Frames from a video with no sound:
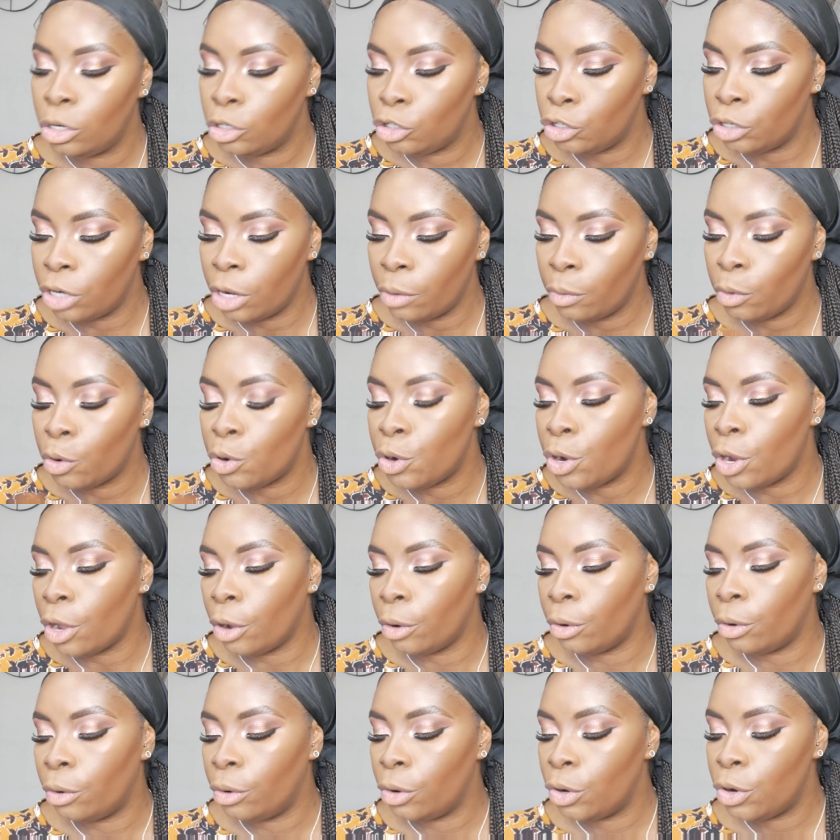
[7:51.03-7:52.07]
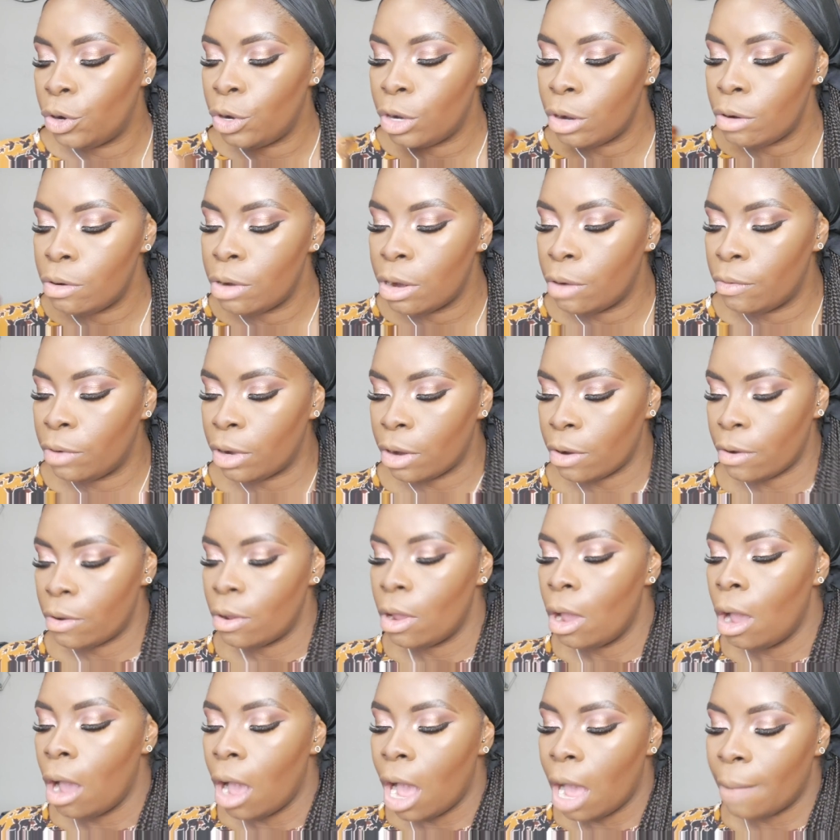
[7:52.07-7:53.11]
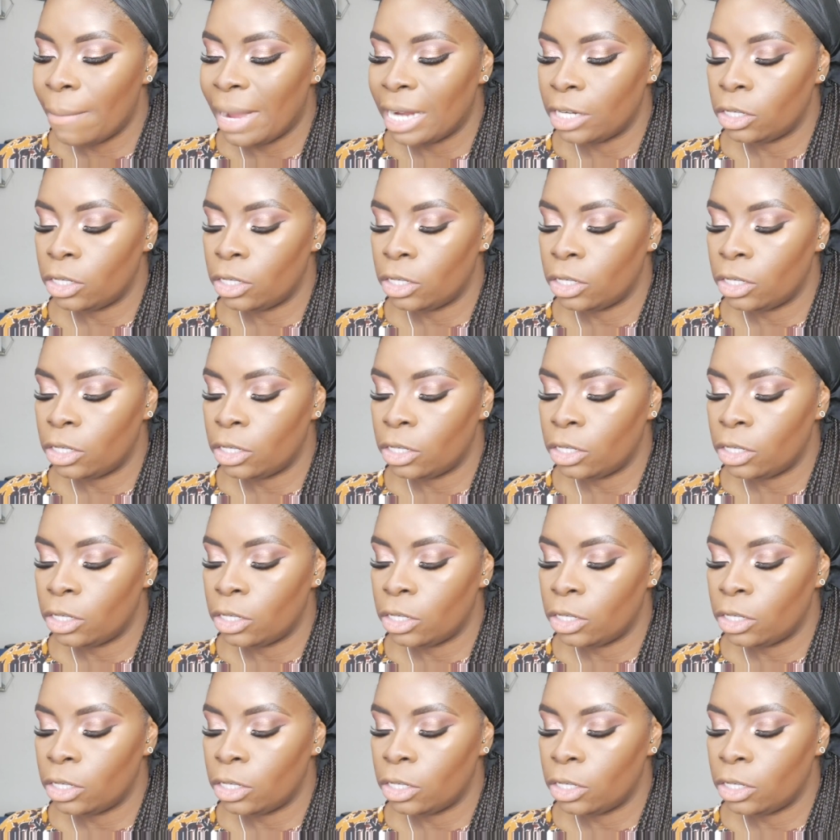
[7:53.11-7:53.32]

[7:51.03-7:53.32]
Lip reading: Do you know what? No. I'm